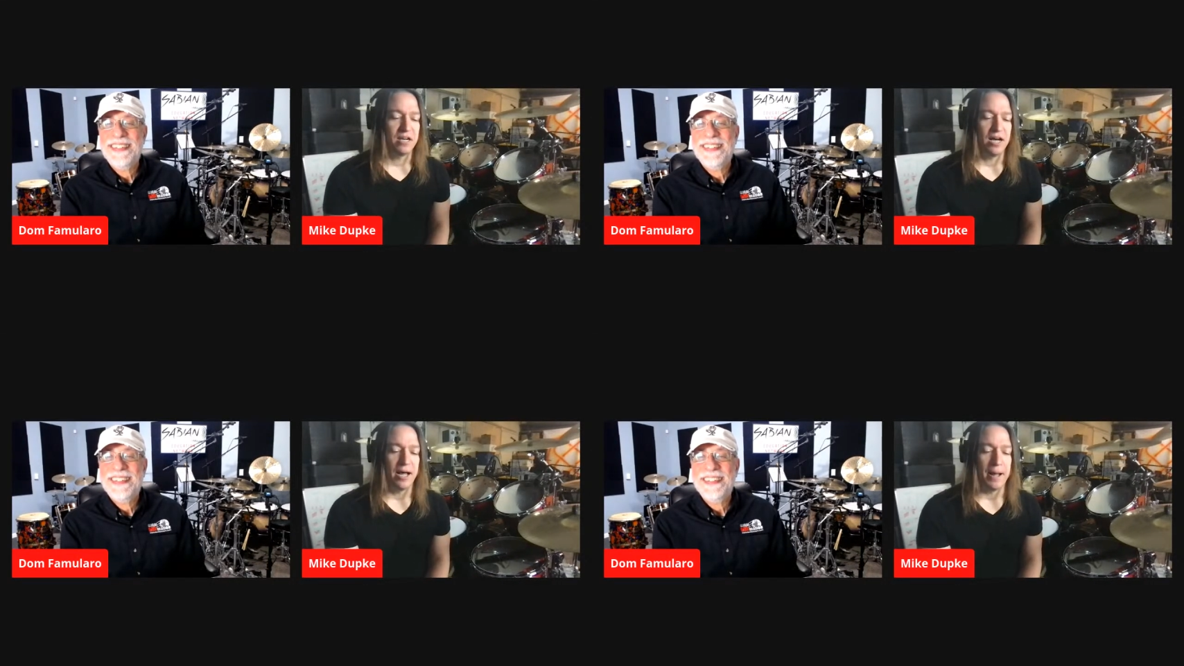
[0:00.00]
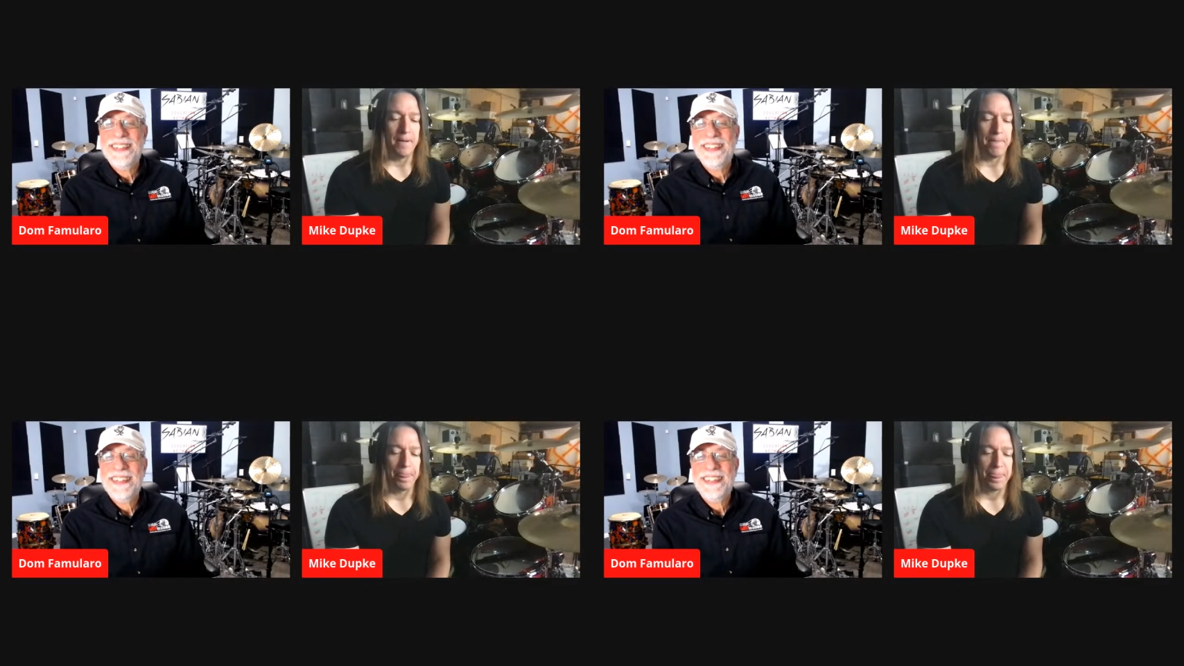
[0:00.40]

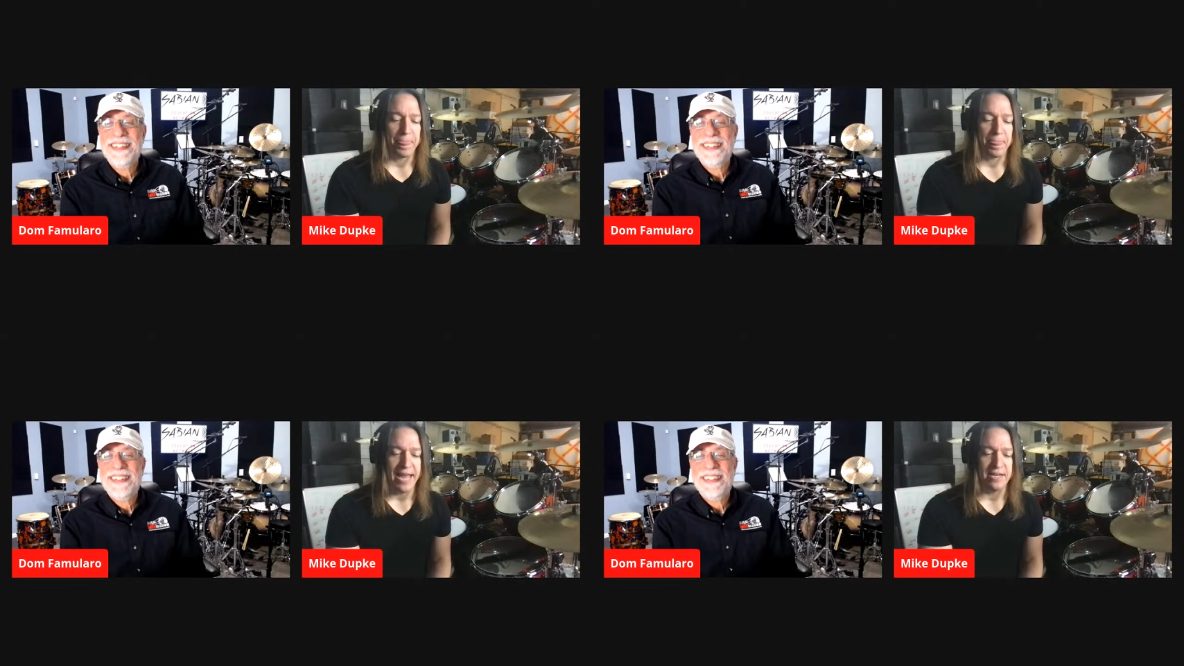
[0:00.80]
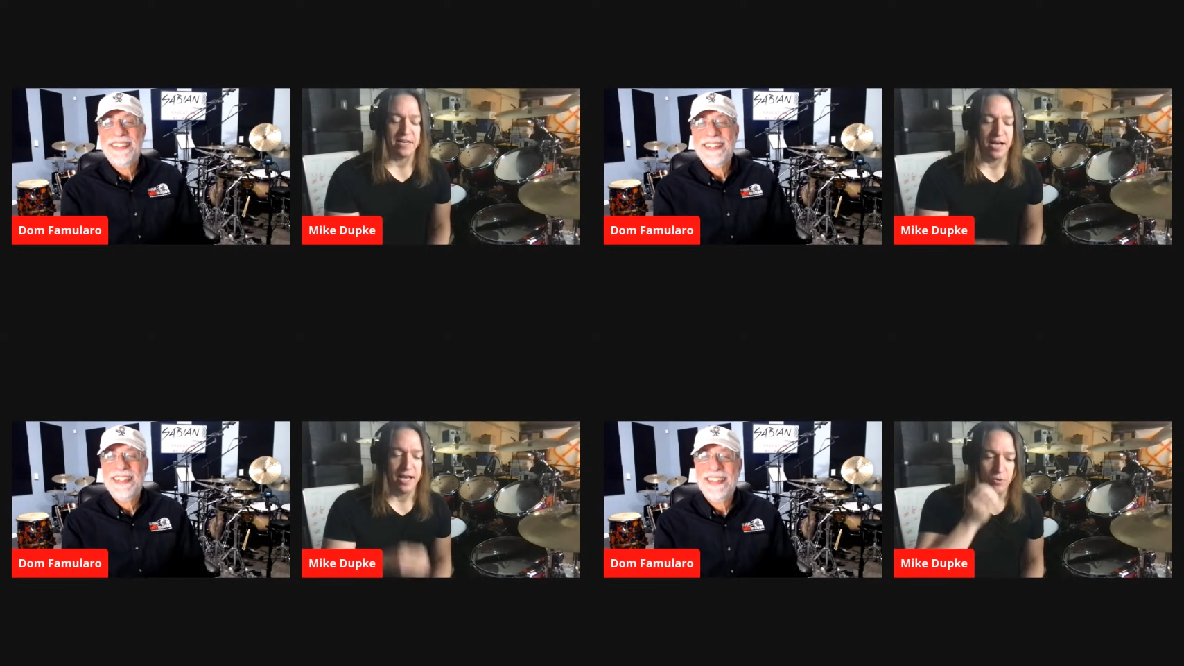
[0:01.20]
Speaker 1: Um,
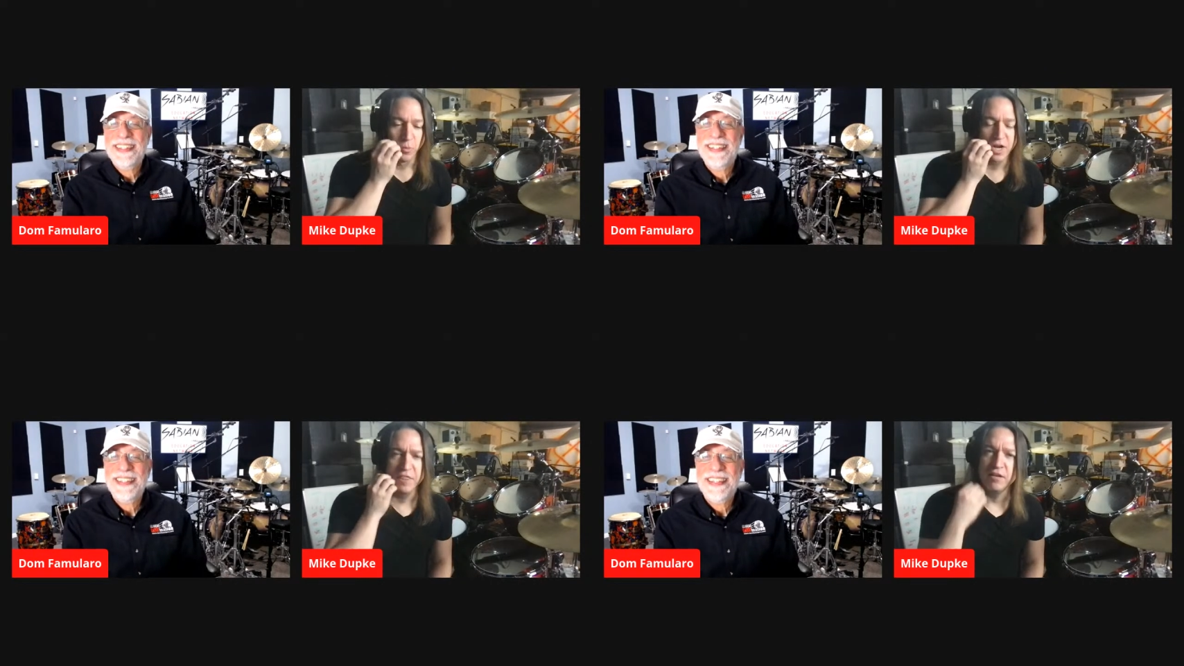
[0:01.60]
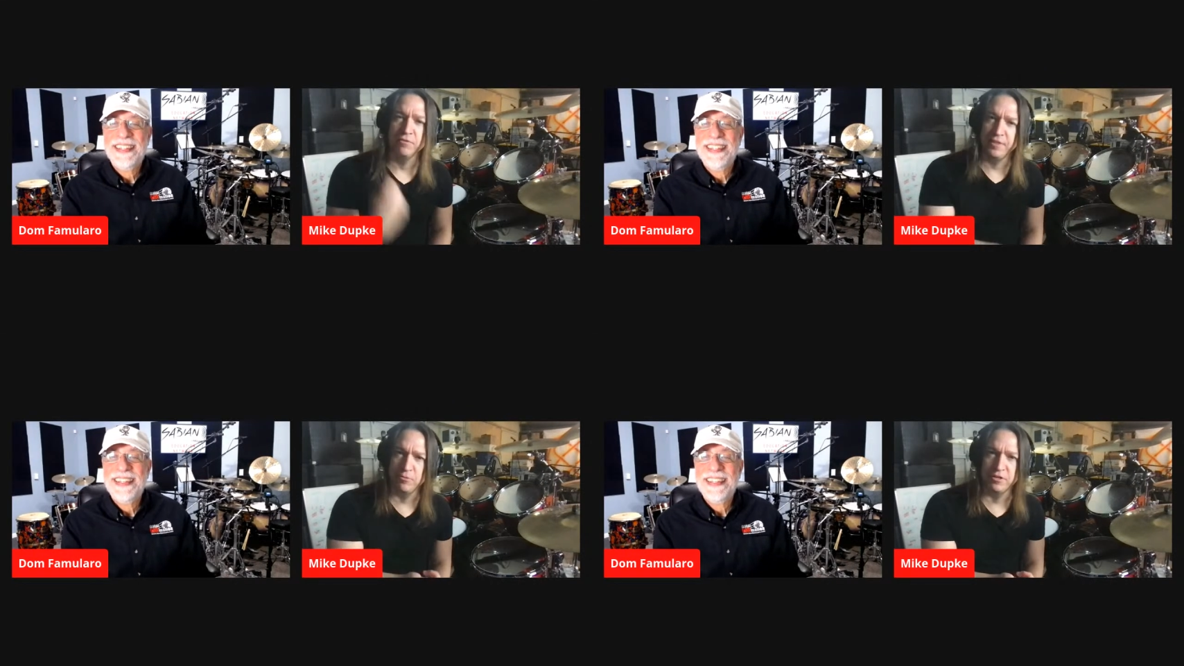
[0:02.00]
and uh, one of
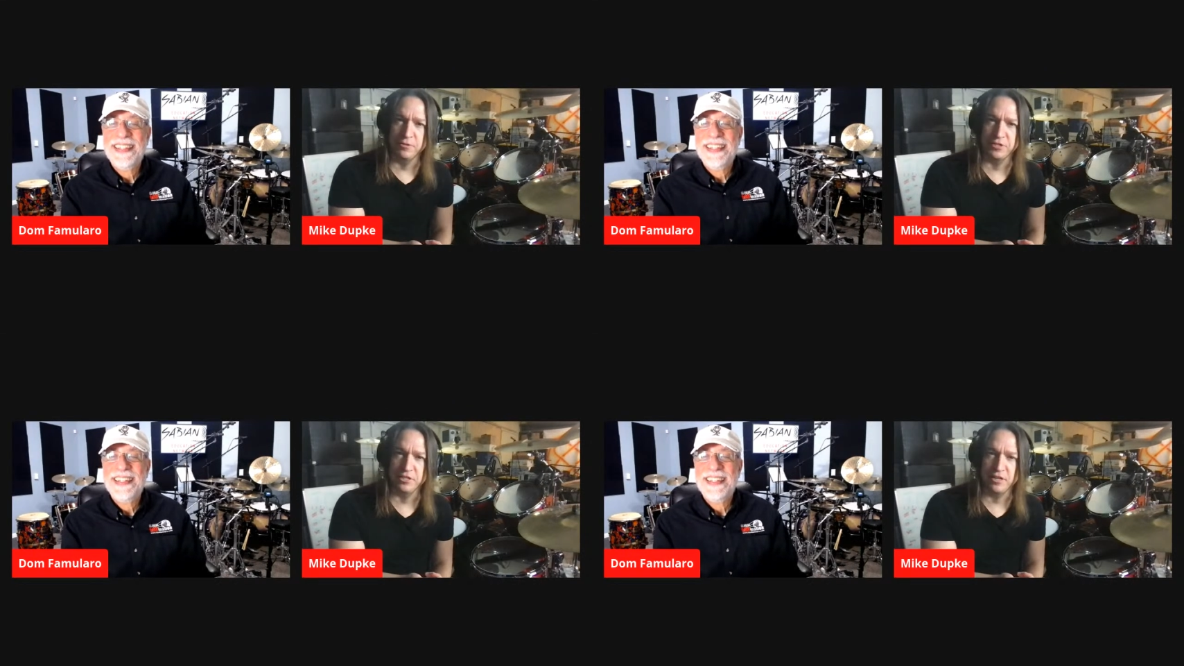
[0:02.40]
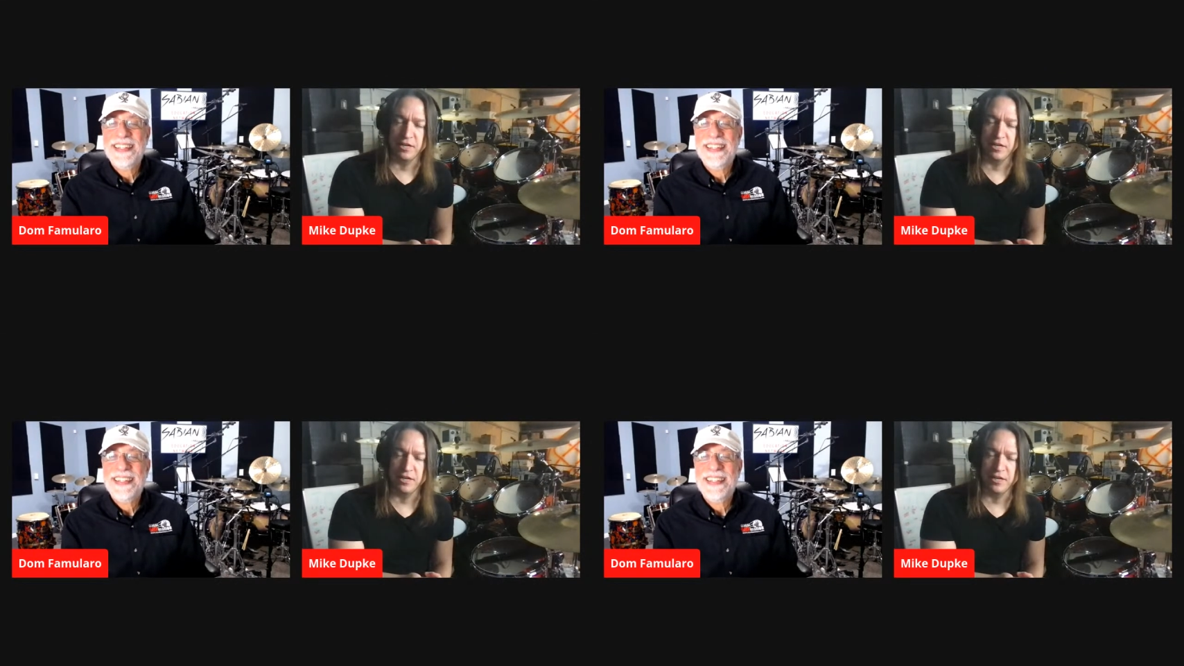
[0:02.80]
the there, there was a,